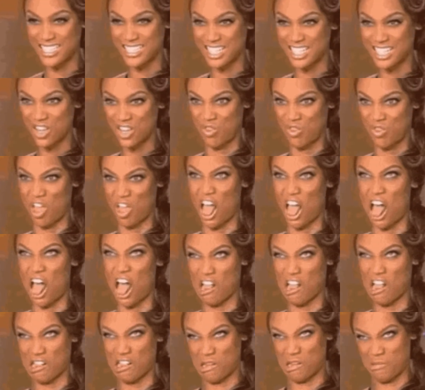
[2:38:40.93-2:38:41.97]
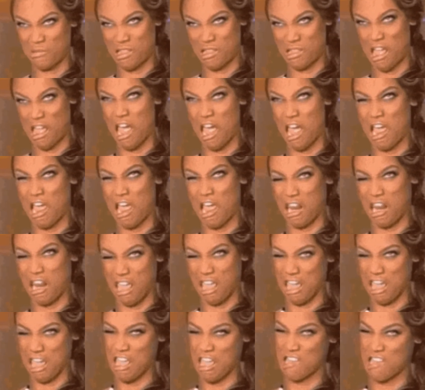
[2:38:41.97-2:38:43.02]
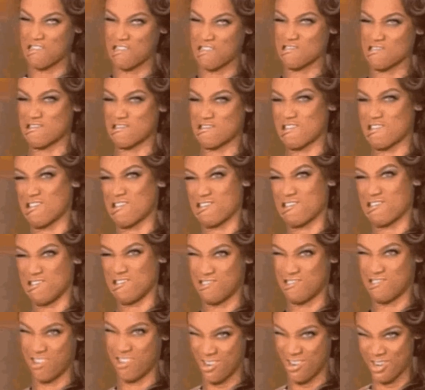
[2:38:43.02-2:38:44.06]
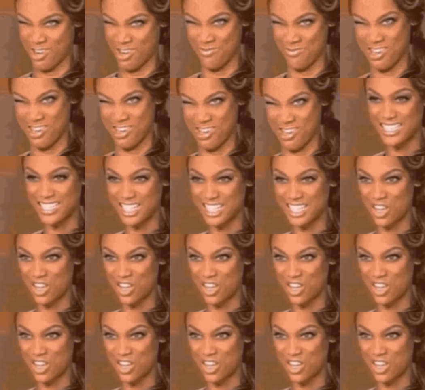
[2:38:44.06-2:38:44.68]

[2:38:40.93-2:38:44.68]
good. Oh, my God, I'm hard for the new member.